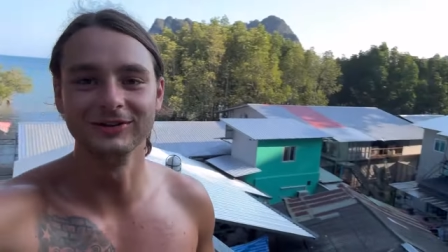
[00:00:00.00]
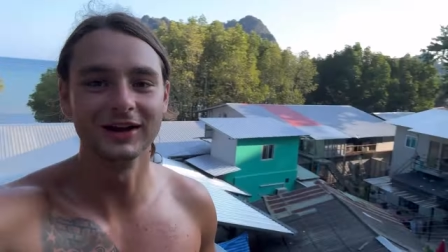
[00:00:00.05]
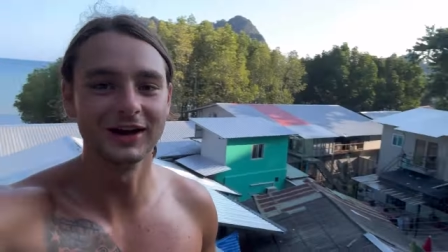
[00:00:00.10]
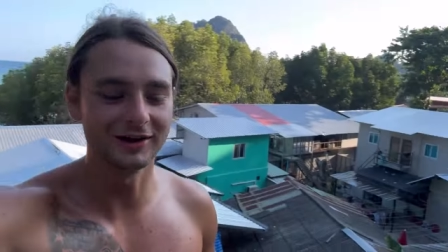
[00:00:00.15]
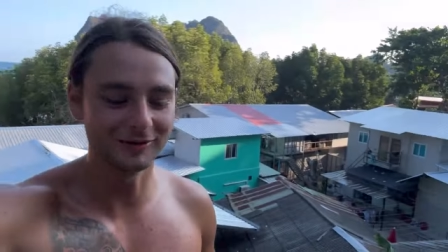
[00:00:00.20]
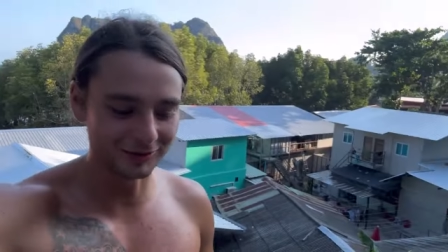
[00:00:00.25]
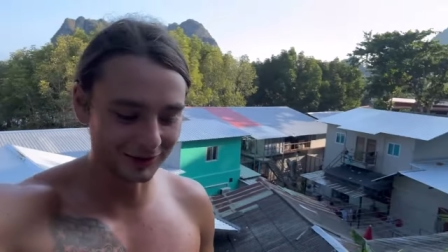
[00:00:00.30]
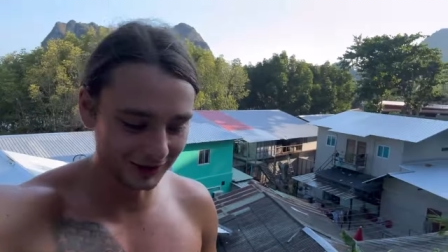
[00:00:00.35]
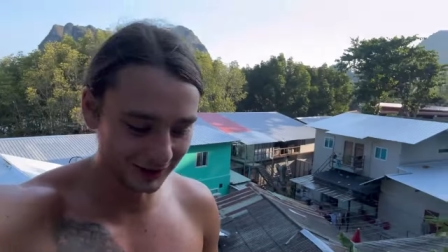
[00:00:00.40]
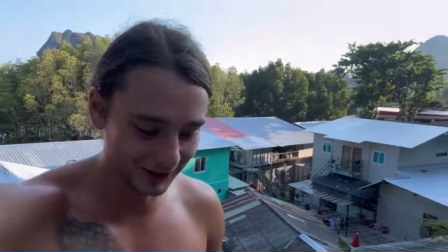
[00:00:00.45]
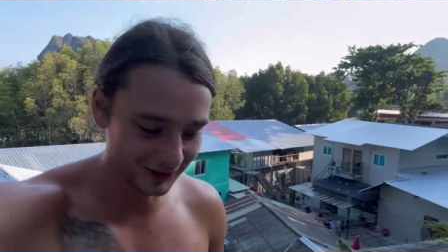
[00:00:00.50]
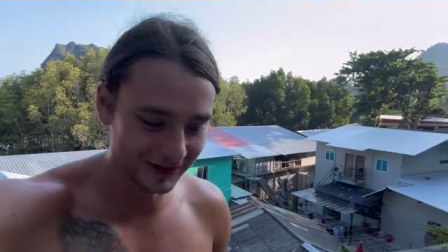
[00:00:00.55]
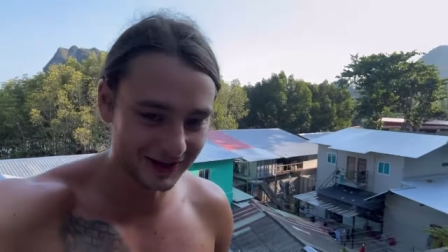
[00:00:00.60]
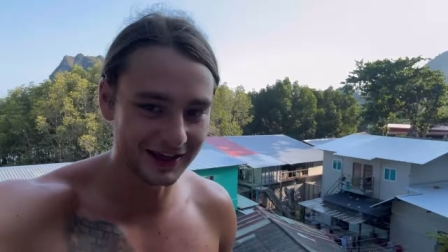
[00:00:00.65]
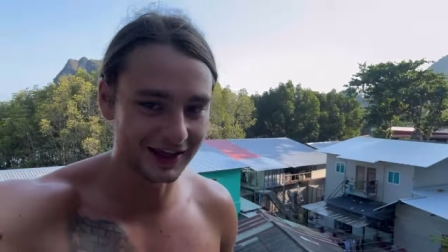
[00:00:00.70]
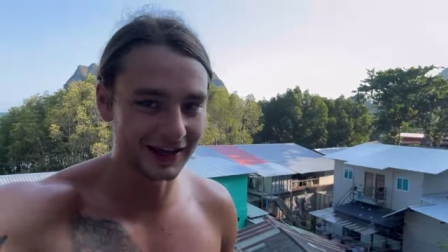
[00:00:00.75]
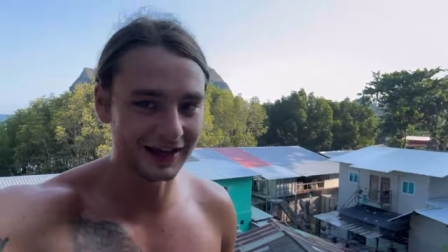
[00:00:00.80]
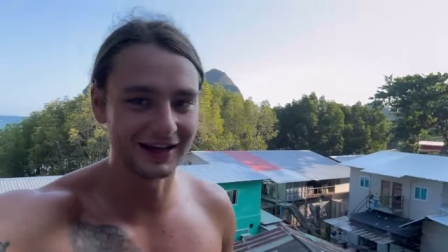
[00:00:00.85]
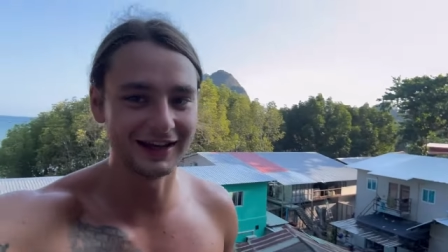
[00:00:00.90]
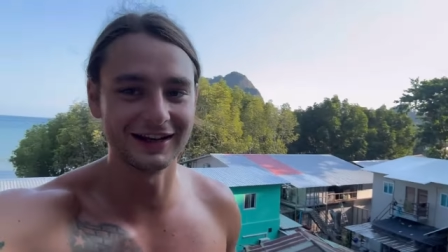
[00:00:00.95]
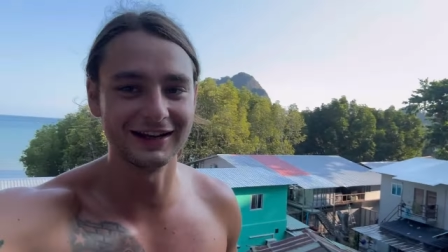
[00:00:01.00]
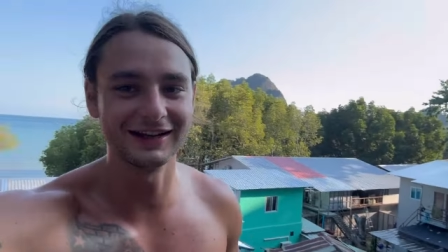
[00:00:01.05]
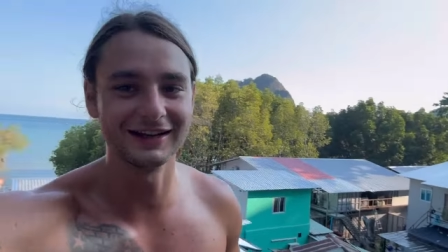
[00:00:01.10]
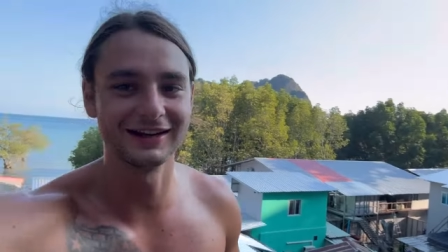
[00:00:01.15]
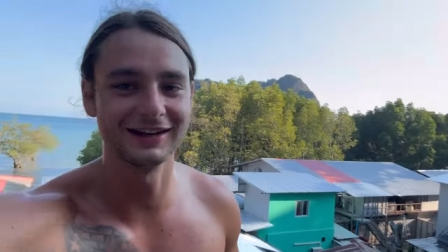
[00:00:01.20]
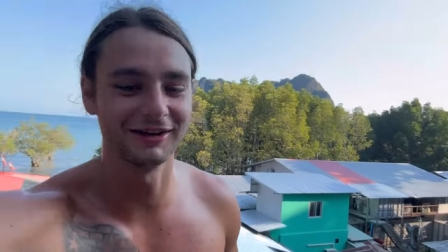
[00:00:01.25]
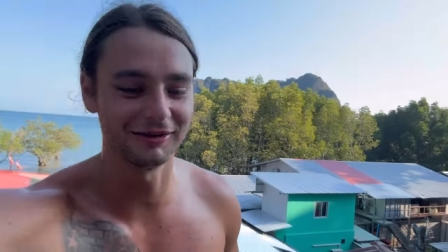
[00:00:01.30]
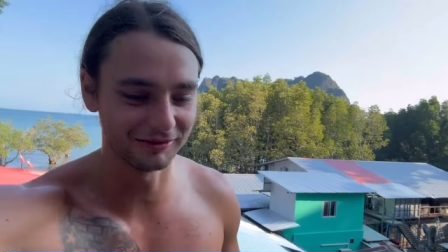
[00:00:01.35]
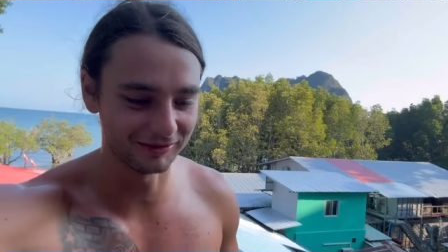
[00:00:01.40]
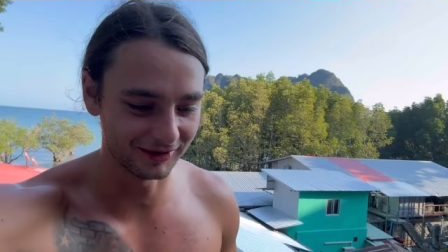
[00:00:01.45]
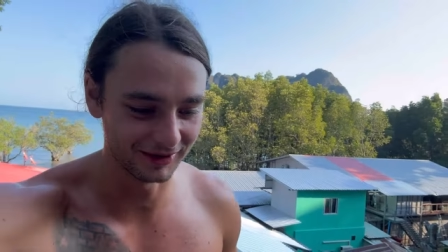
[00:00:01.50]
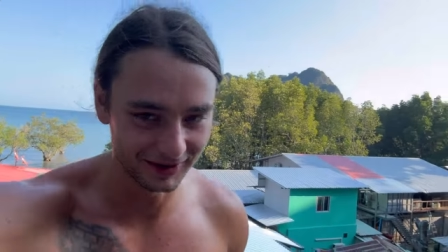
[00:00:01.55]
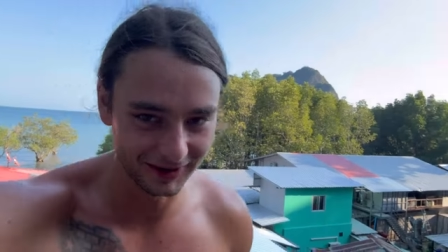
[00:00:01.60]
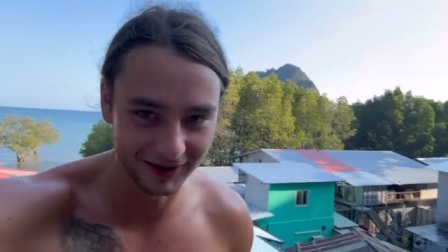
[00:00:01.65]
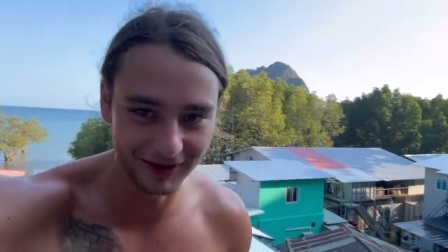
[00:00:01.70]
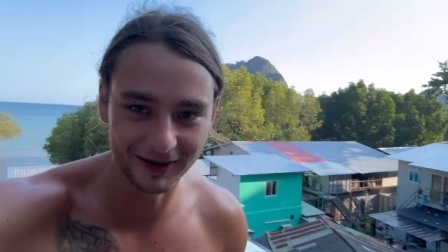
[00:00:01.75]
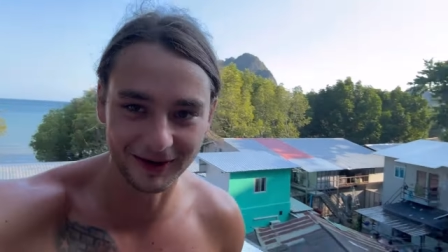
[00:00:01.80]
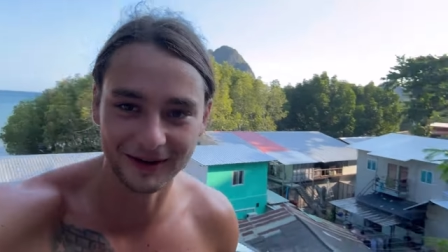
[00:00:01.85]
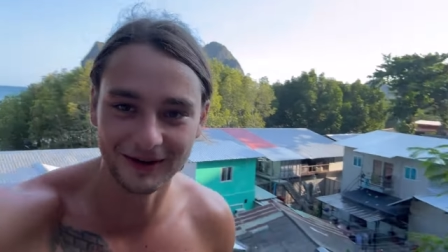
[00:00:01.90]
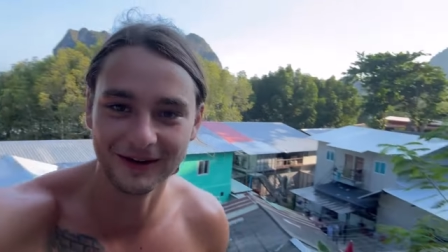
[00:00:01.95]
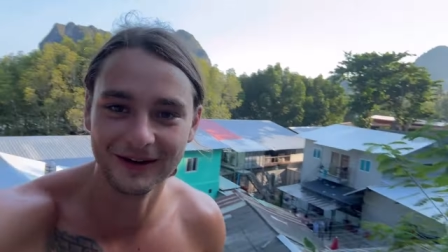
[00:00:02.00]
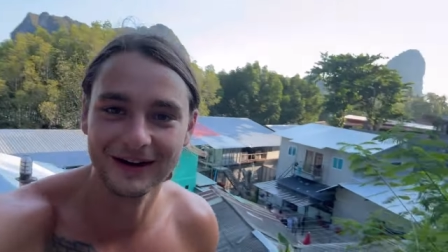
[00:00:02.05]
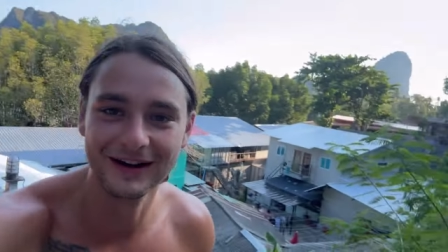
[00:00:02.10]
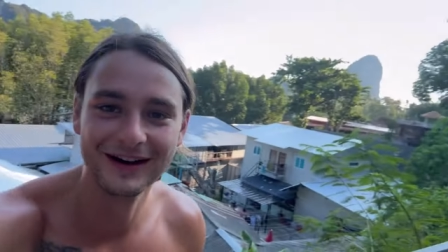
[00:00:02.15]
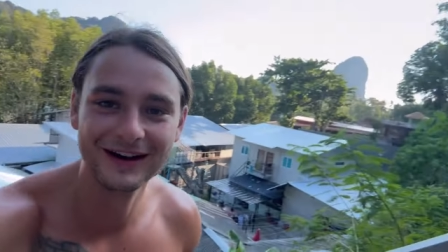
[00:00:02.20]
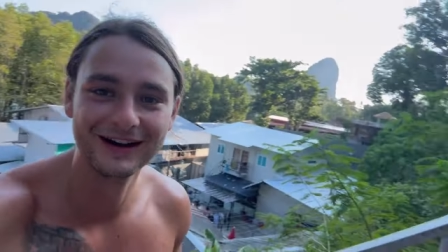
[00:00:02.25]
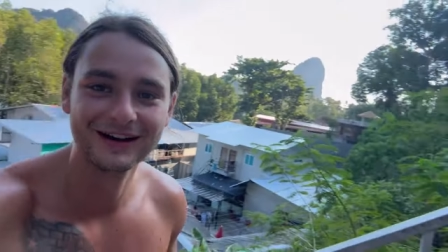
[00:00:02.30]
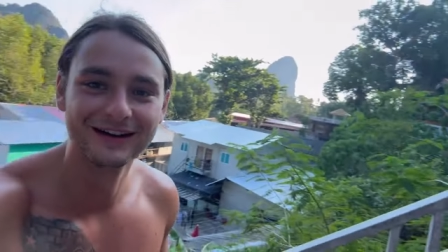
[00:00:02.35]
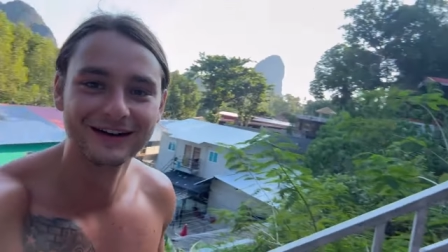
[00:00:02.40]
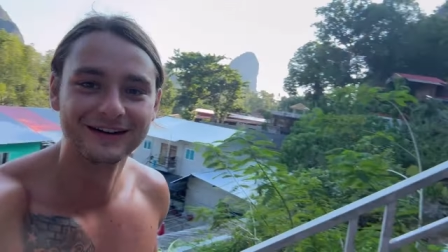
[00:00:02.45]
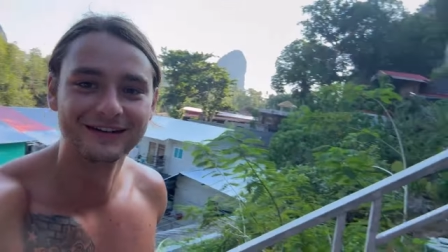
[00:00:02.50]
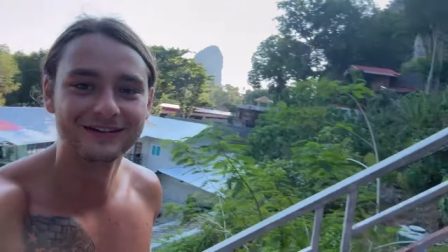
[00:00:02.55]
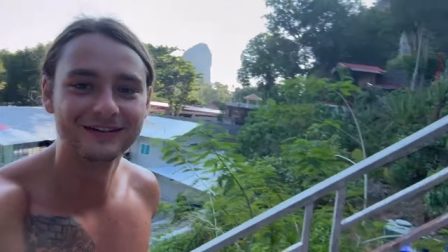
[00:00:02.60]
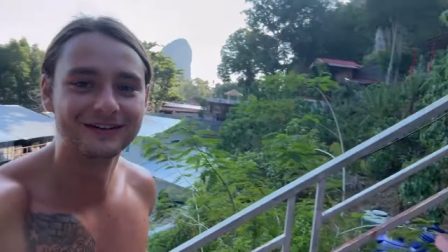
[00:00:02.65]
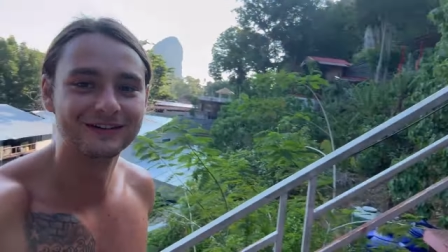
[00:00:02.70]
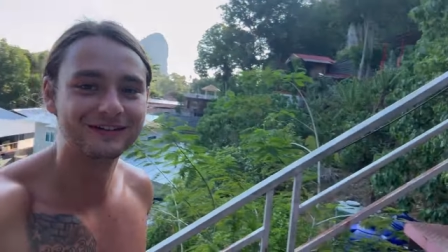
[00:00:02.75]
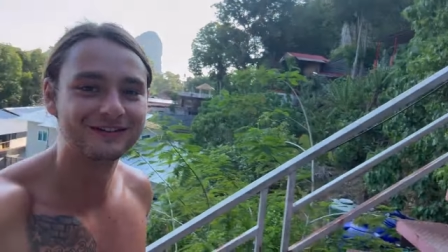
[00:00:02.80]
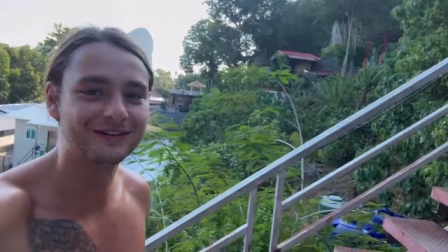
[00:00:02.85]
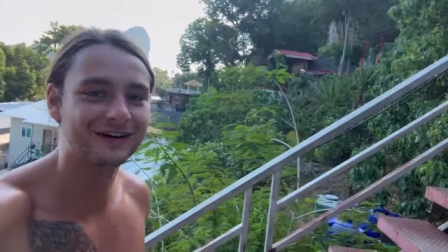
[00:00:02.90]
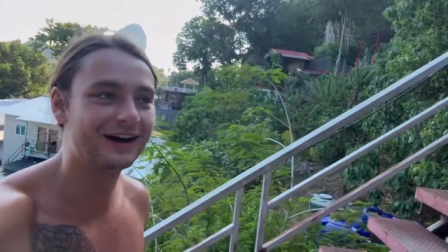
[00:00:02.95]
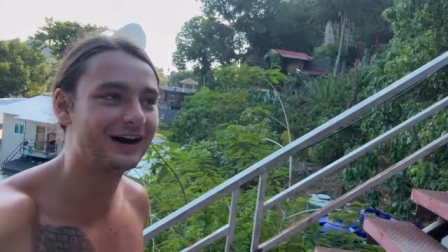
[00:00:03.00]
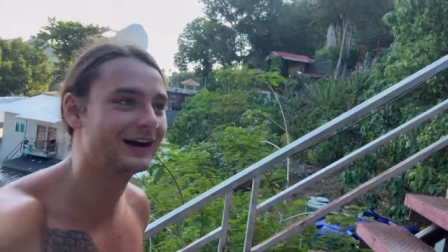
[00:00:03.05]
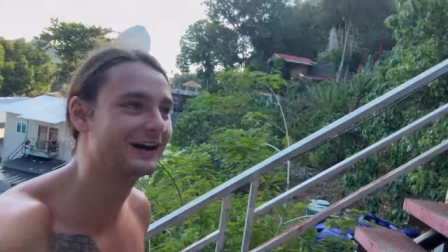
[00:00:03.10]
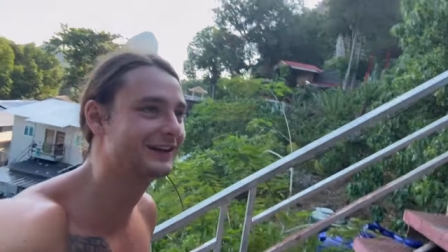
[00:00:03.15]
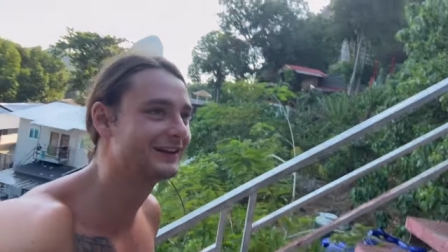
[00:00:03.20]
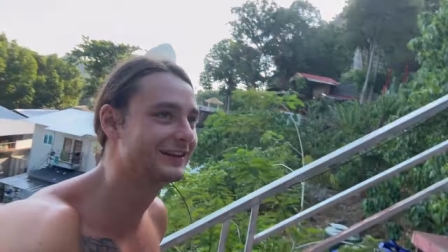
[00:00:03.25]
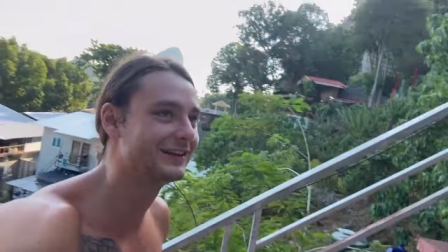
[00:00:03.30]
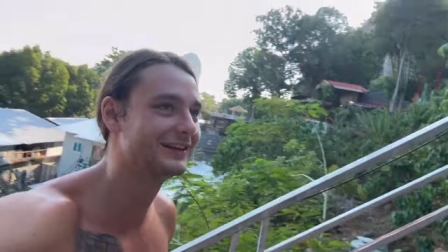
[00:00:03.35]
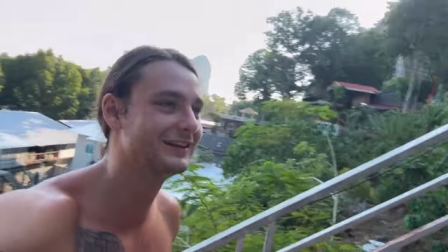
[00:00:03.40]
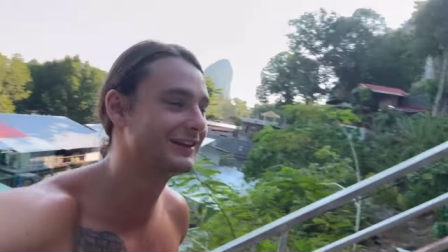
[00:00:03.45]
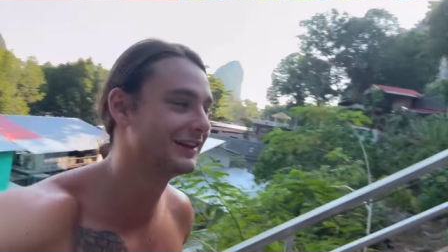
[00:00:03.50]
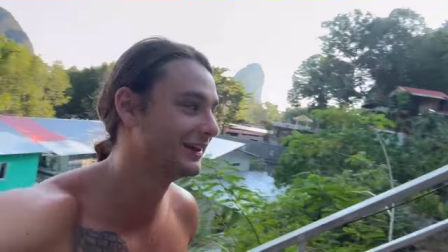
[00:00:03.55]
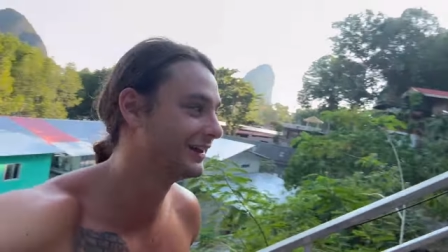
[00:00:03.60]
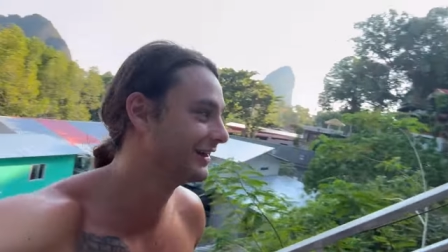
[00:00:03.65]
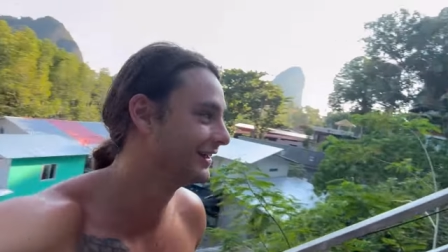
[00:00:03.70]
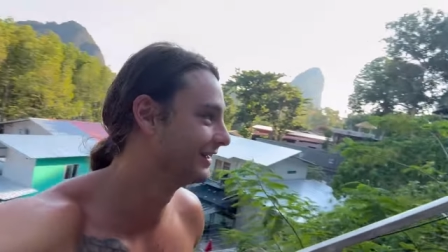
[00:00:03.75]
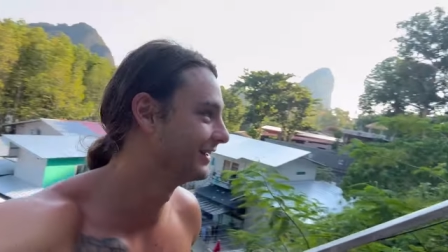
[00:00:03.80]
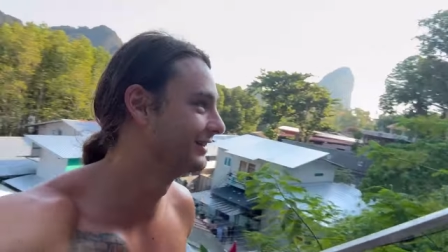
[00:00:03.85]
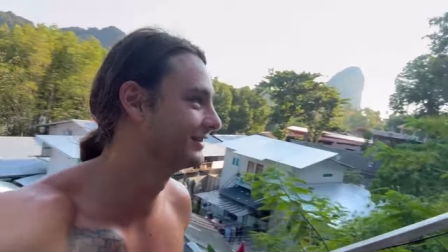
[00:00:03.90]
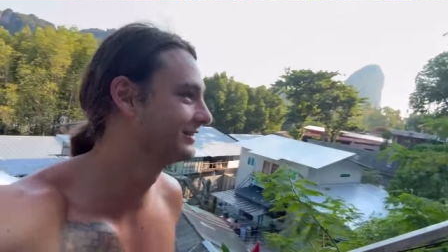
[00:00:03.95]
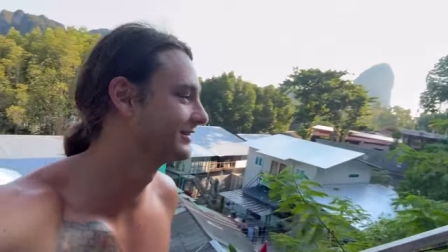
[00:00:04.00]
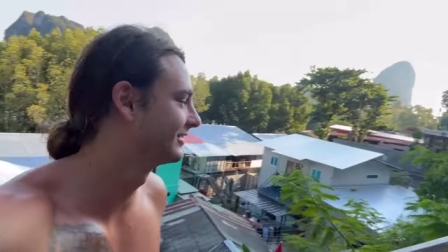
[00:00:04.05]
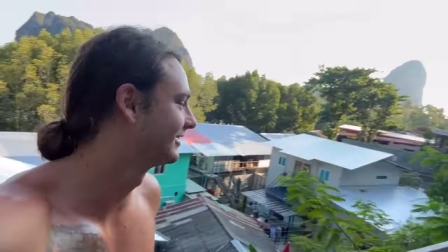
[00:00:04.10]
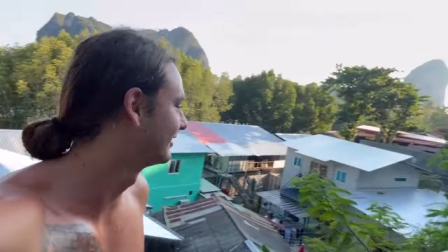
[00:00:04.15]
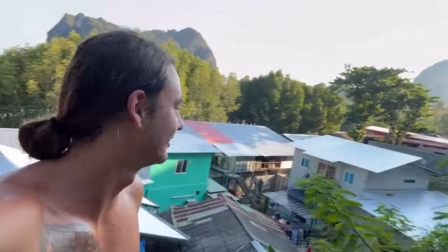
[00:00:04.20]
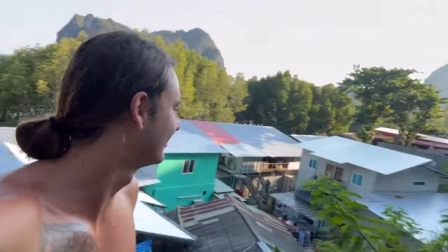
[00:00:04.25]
W Canada, bro, for finding this.